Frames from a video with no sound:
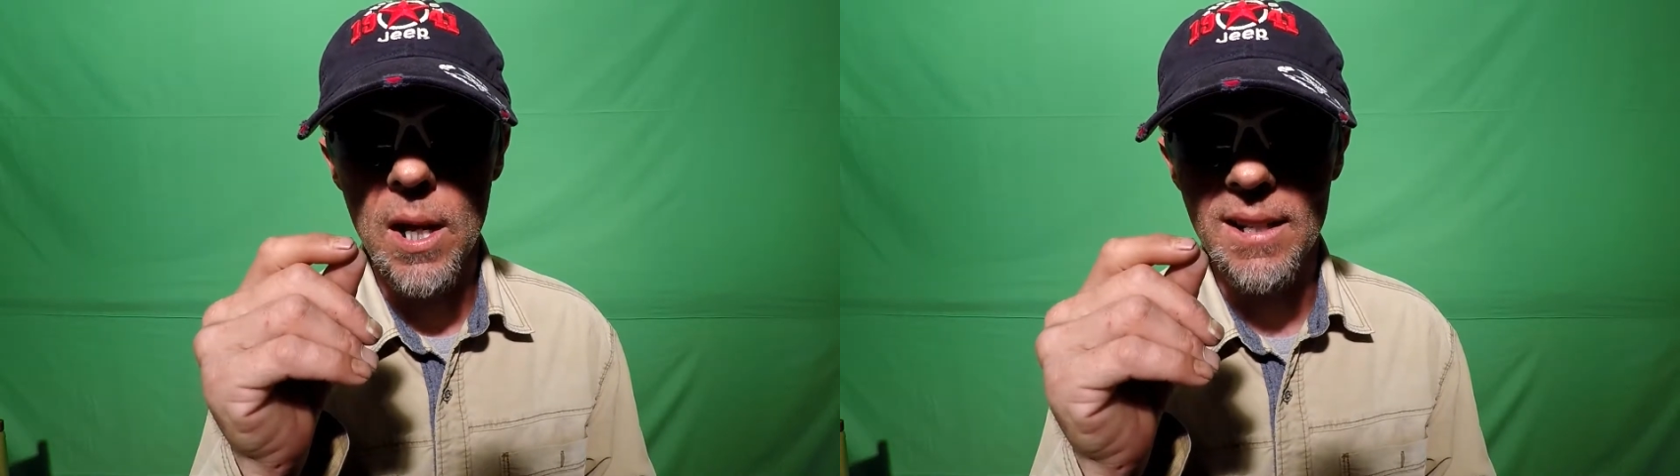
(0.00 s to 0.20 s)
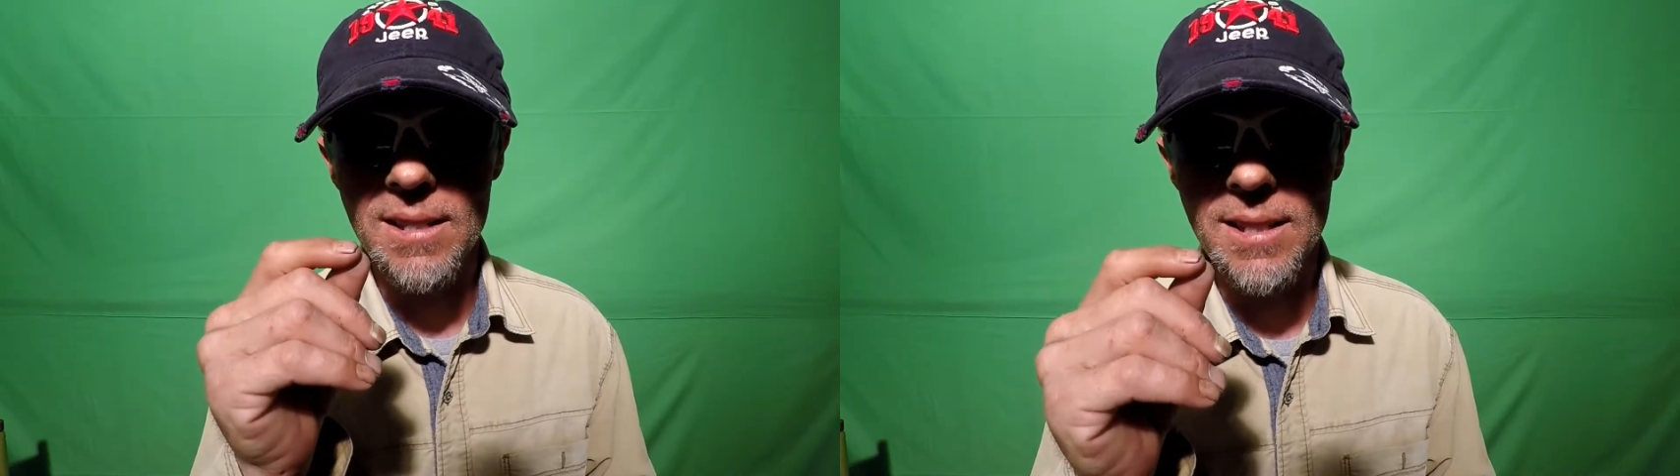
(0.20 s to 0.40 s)

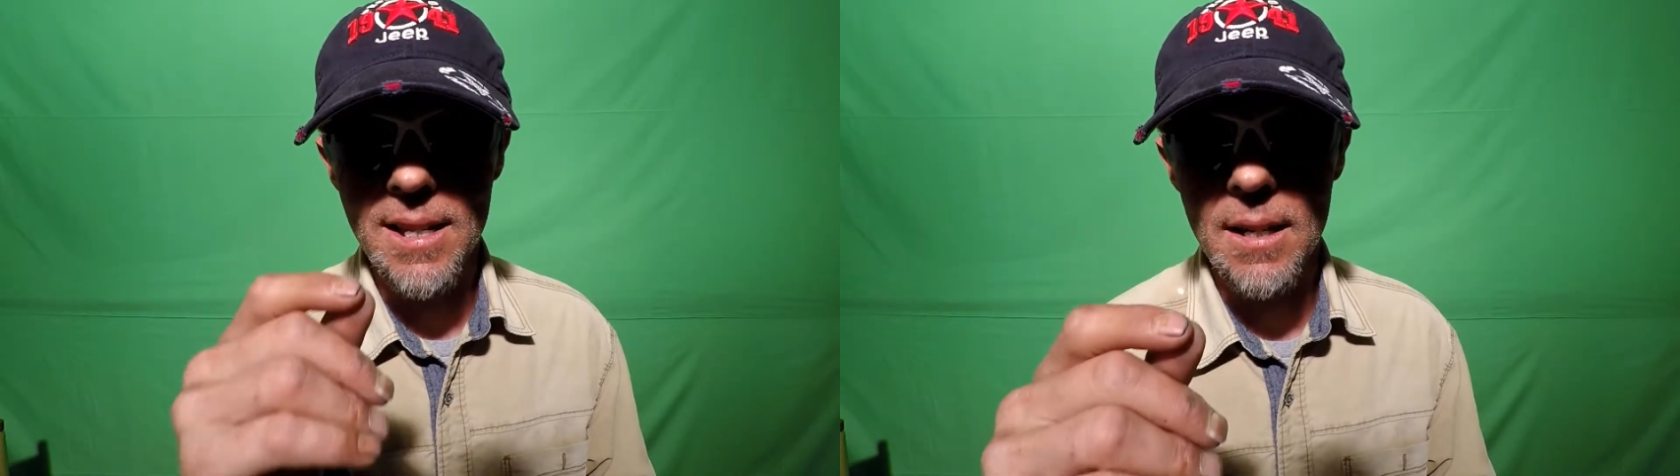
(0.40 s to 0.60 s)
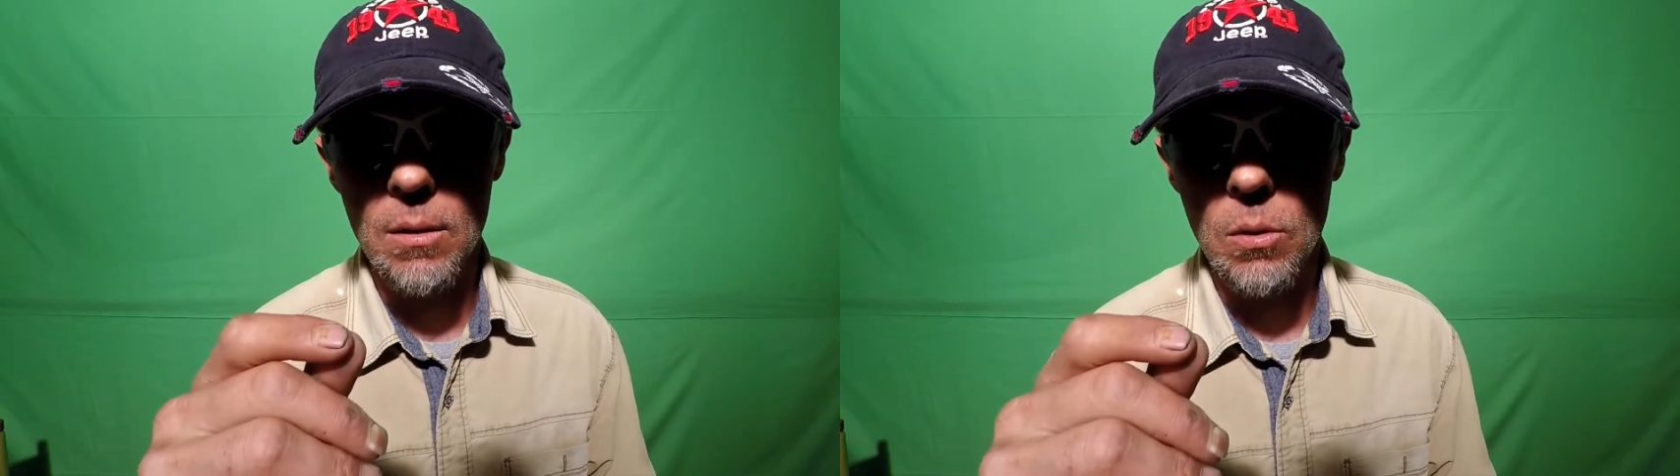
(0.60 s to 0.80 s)

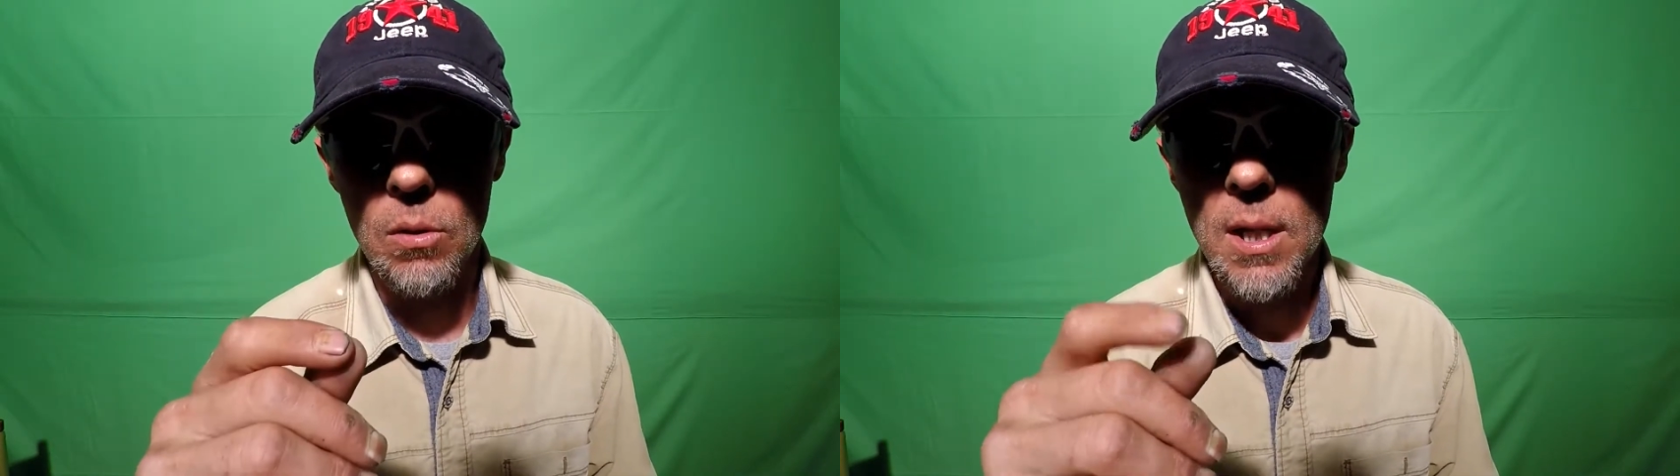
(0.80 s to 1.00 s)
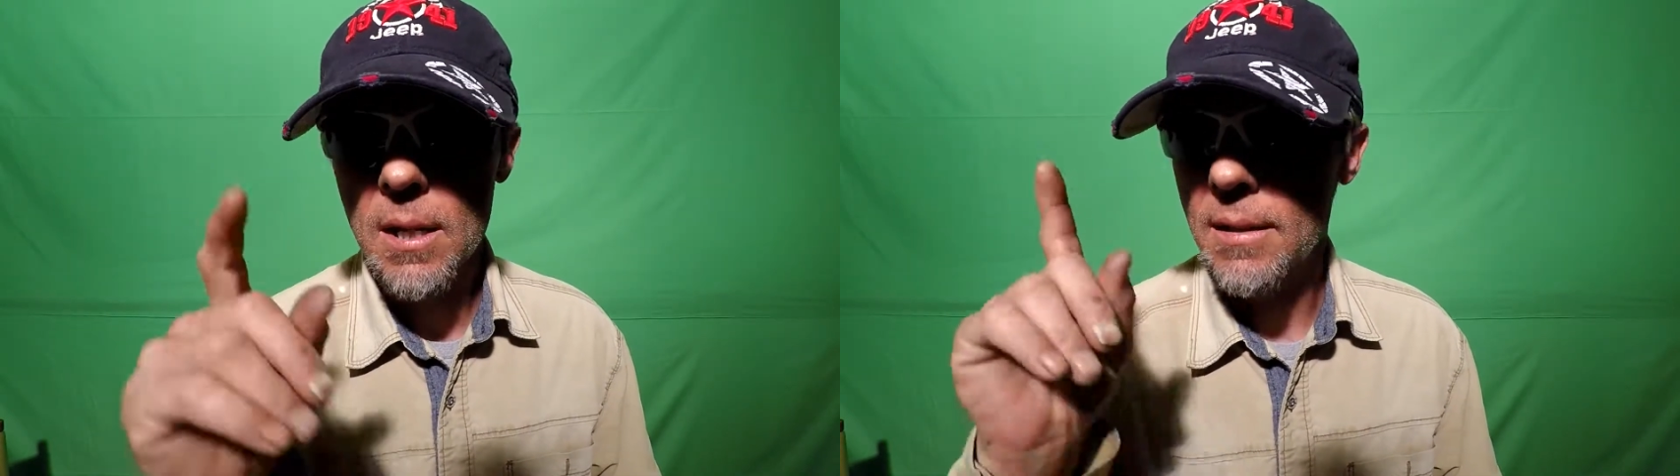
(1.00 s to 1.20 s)
excel
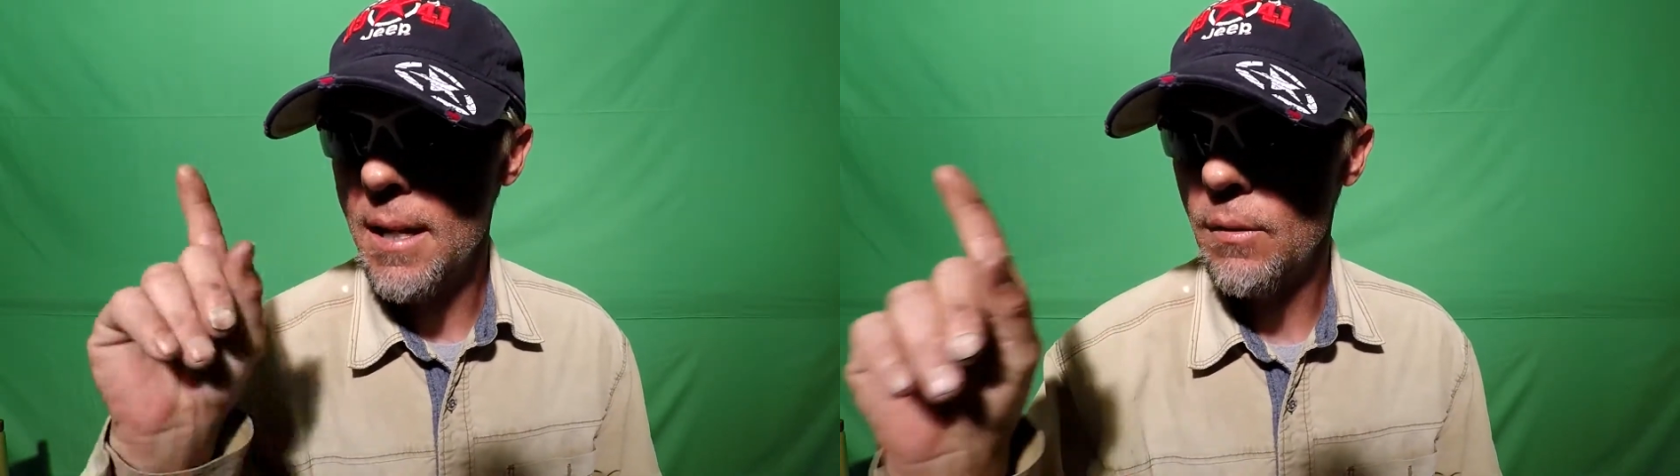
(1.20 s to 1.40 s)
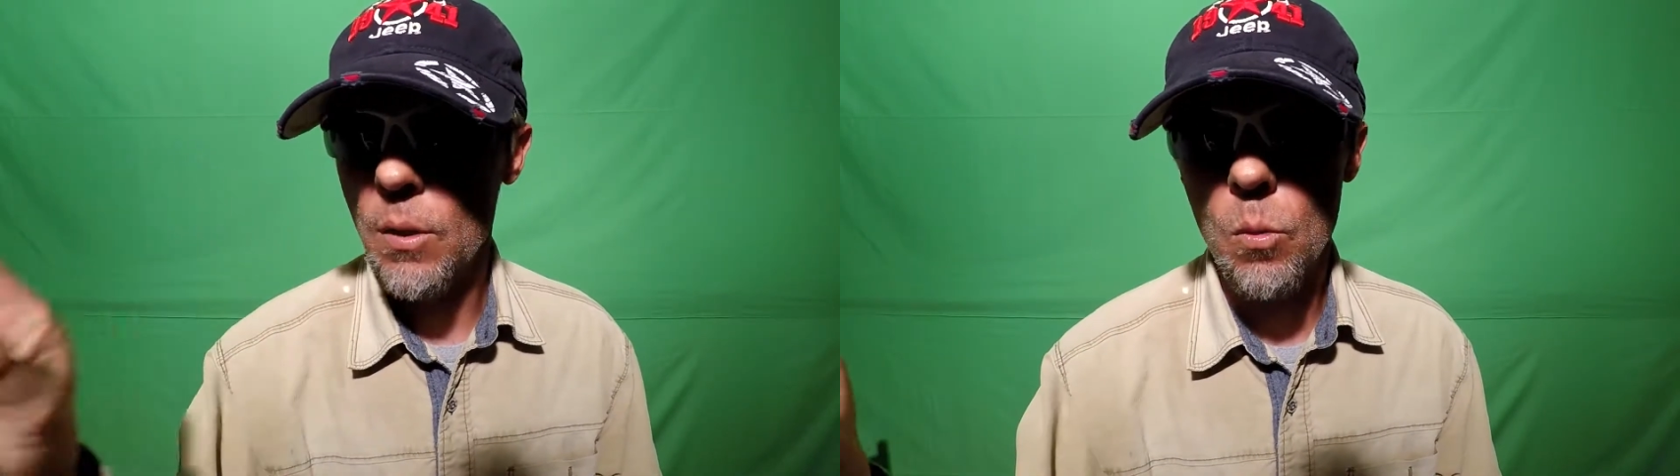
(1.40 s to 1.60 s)

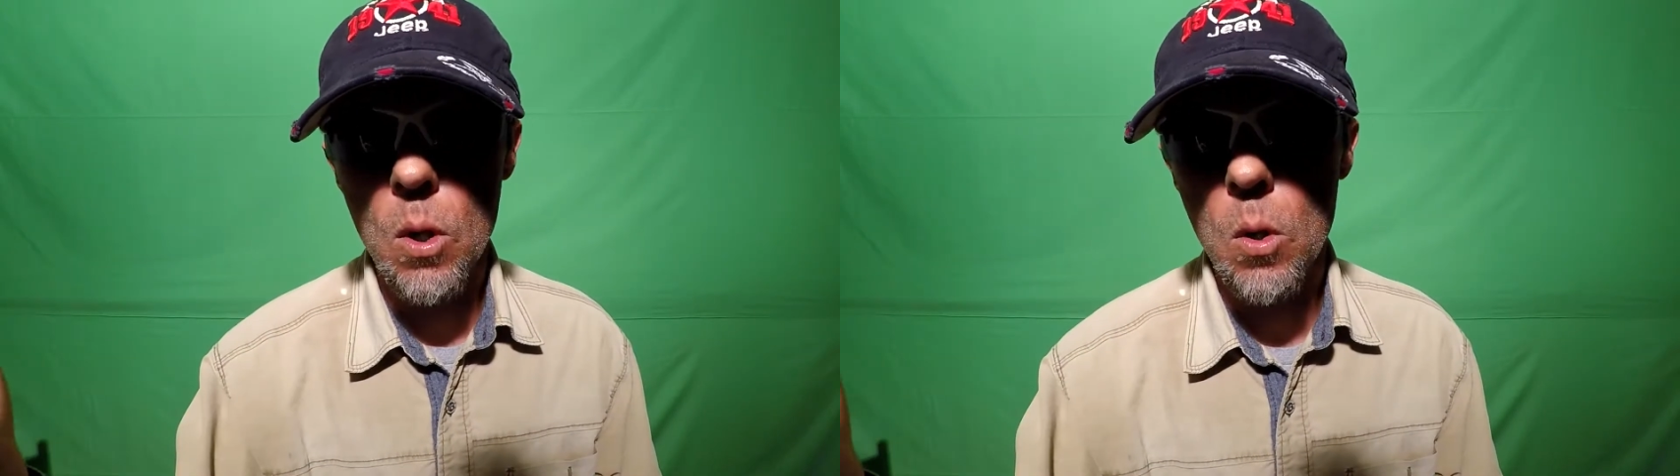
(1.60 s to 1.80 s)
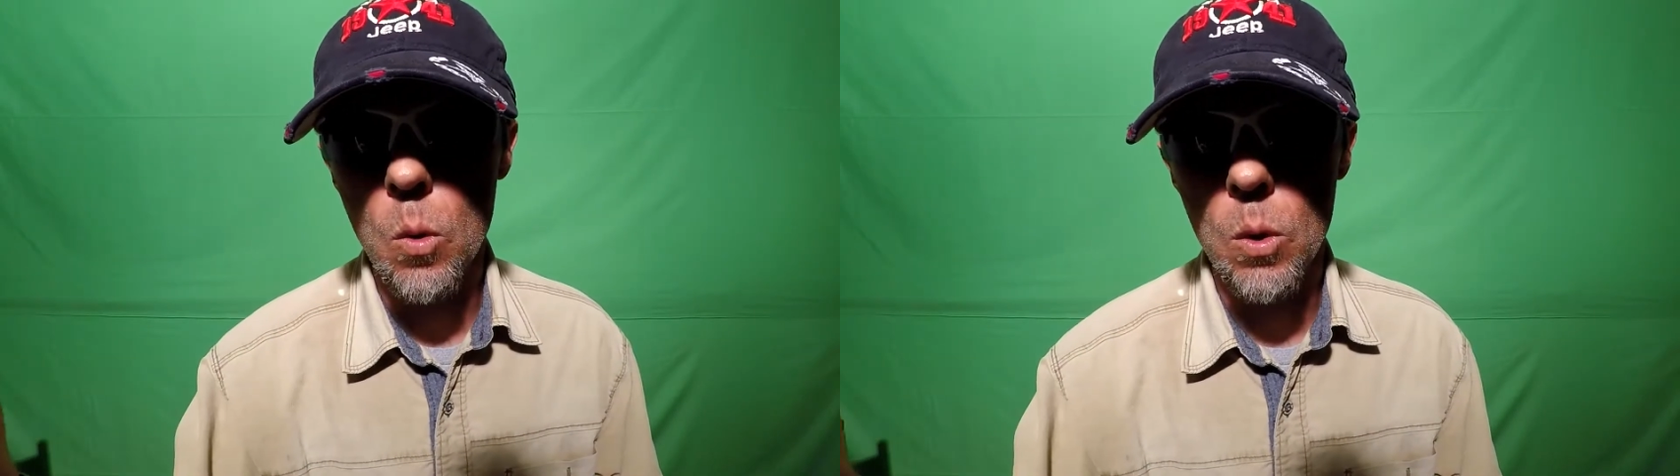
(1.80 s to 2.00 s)
down the
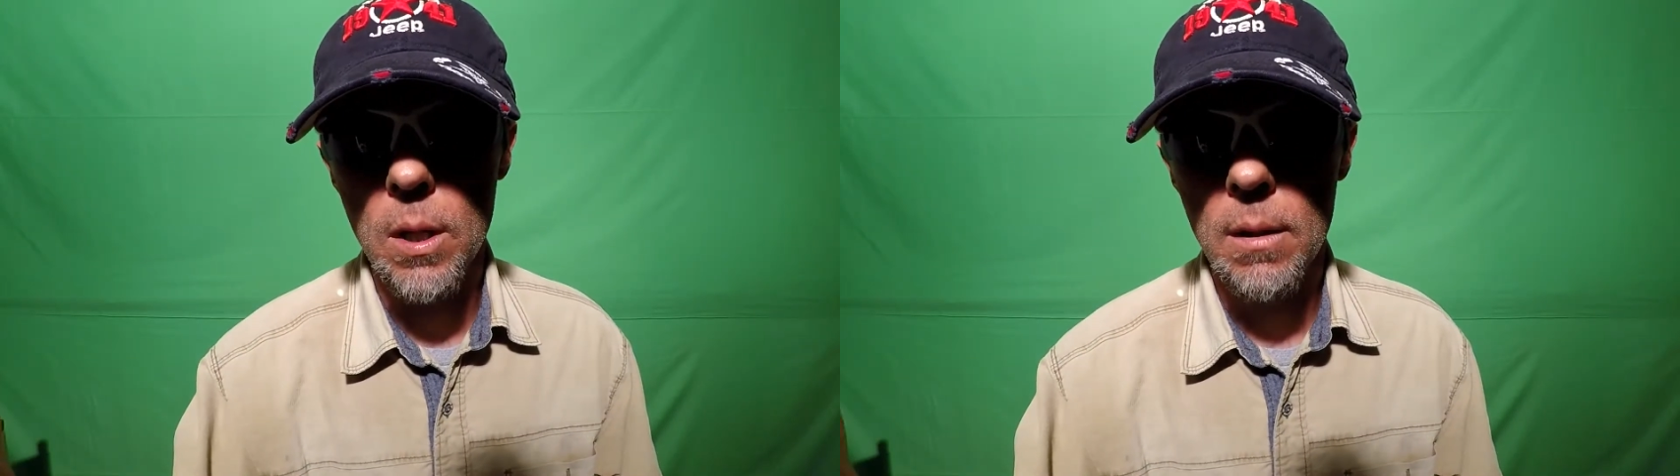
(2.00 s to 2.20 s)
road